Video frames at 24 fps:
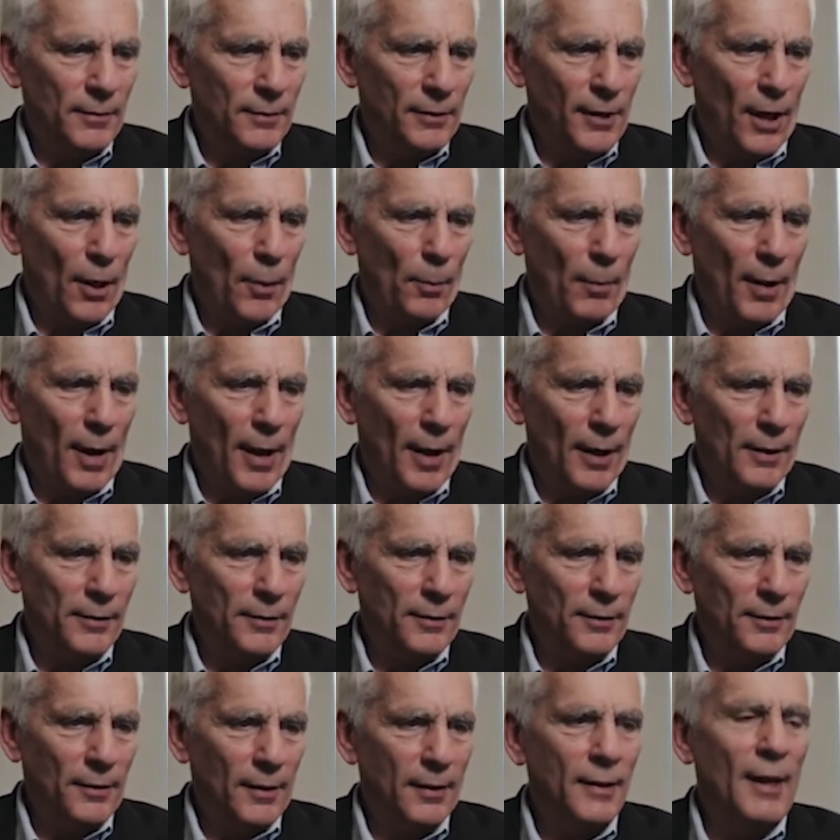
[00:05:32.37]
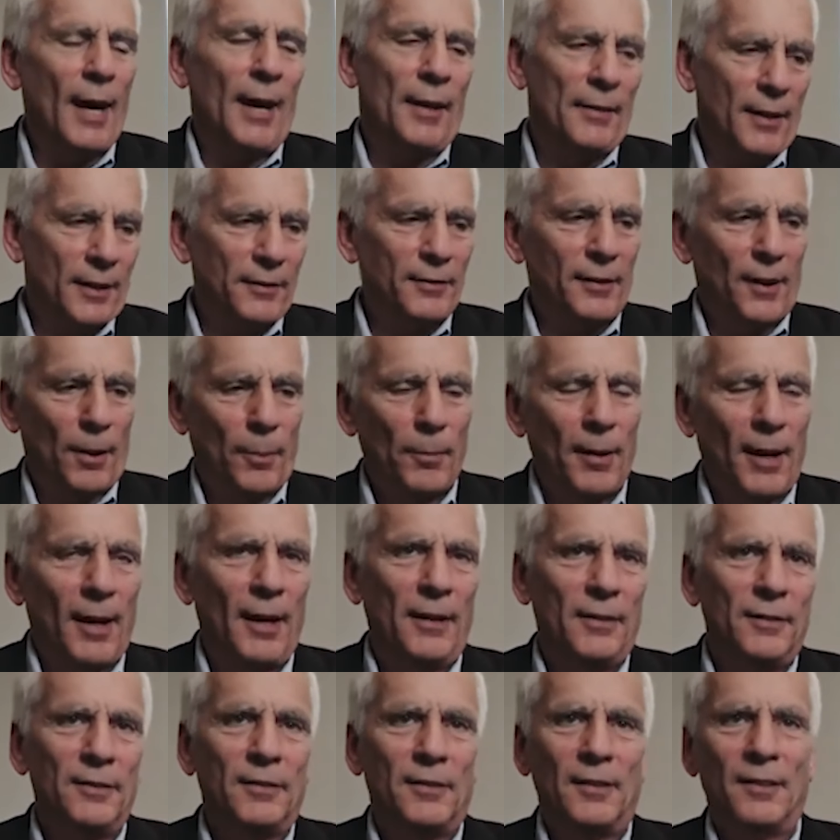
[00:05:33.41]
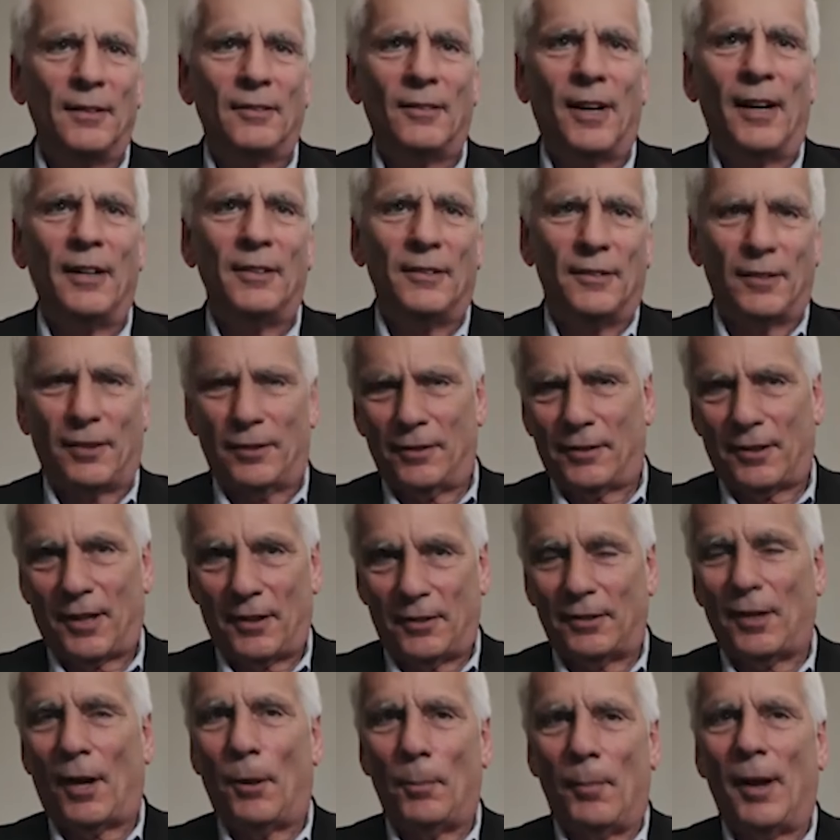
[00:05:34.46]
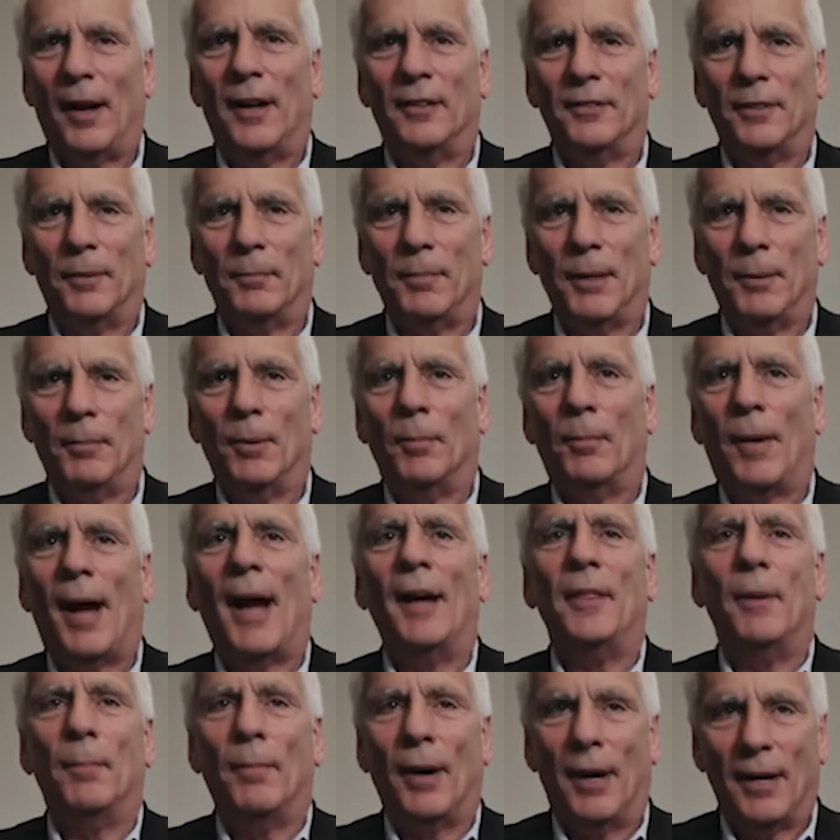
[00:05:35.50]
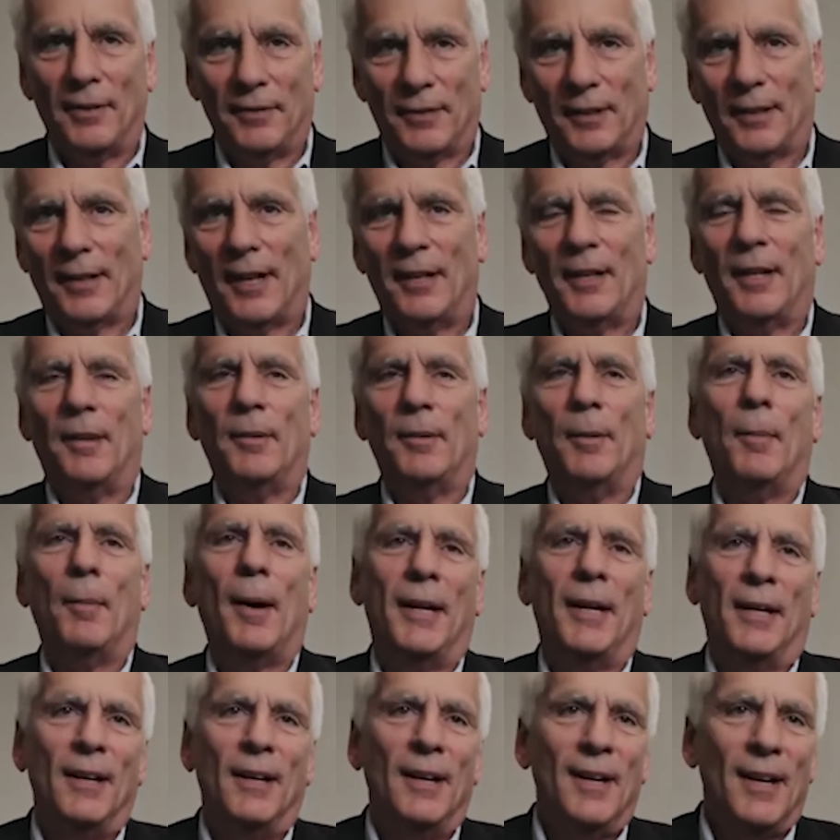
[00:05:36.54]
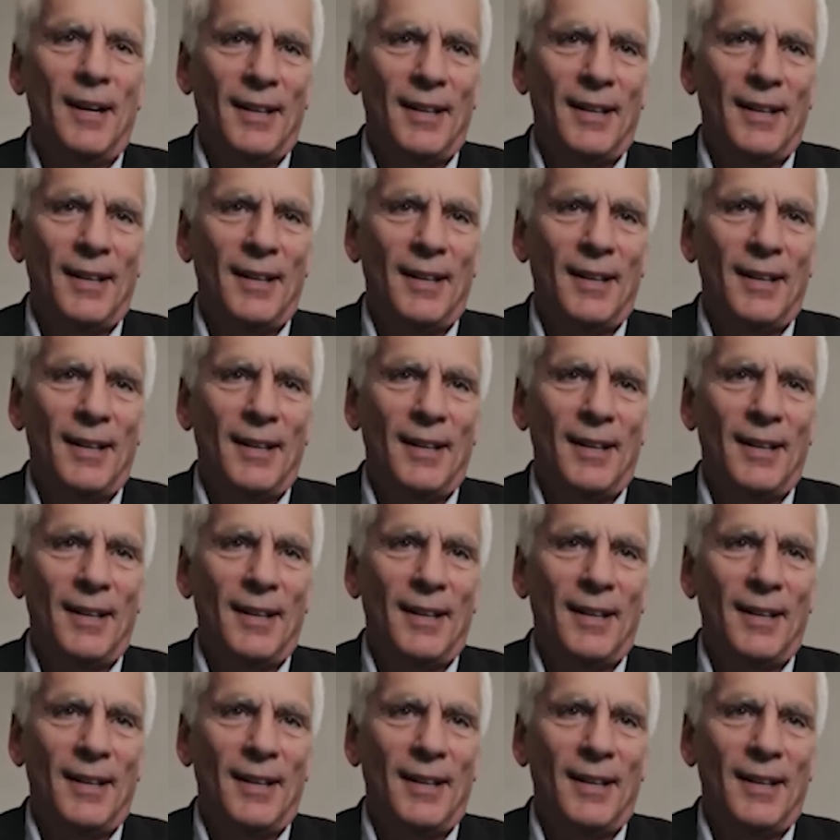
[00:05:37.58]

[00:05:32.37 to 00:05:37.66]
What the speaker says: sell bonds. Yeah, they sell bonds, right? Because they sell bonds and people buy the bonds and lend them the money.